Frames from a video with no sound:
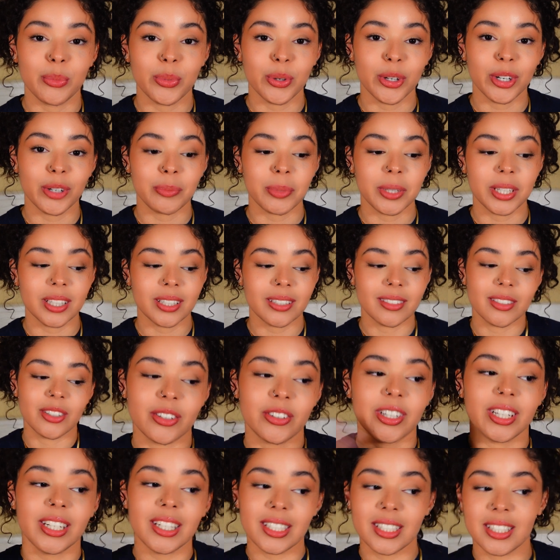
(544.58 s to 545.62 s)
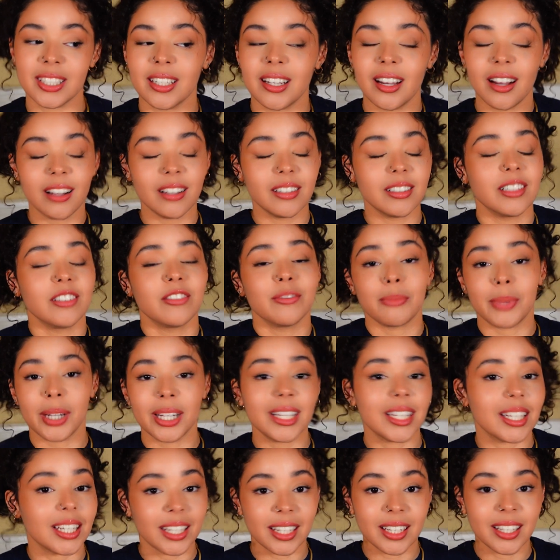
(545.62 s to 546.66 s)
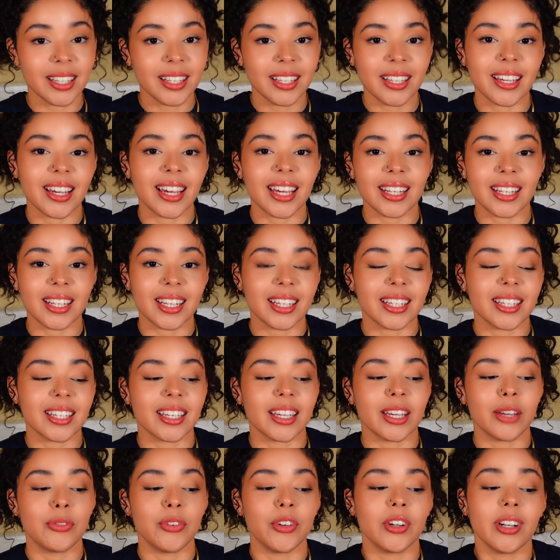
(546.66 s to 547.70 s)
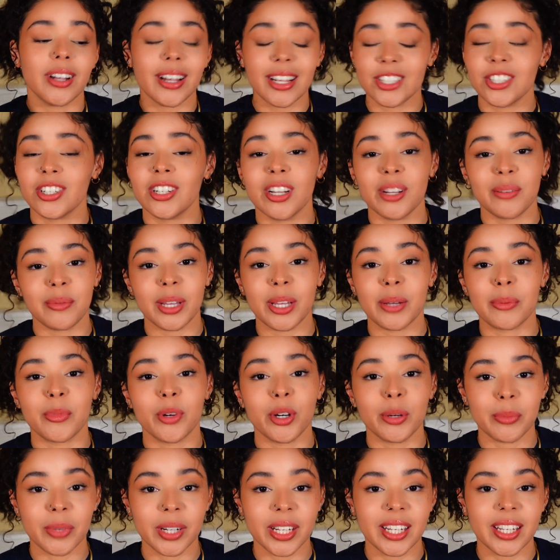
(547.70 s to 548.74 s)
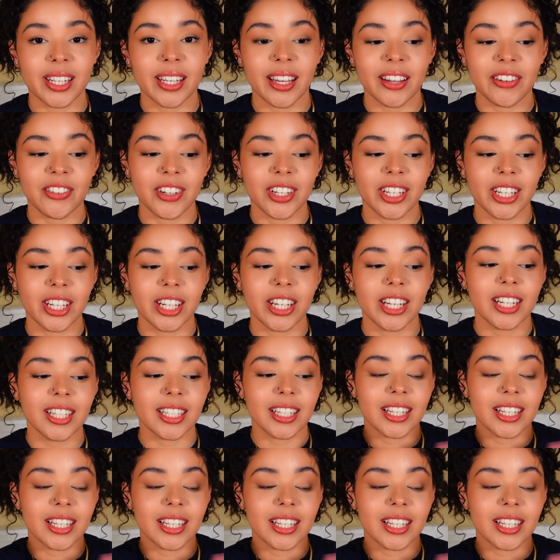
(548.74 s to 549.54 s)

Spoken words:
board because green is the color of money. And like, if you're not trying to make more money every year,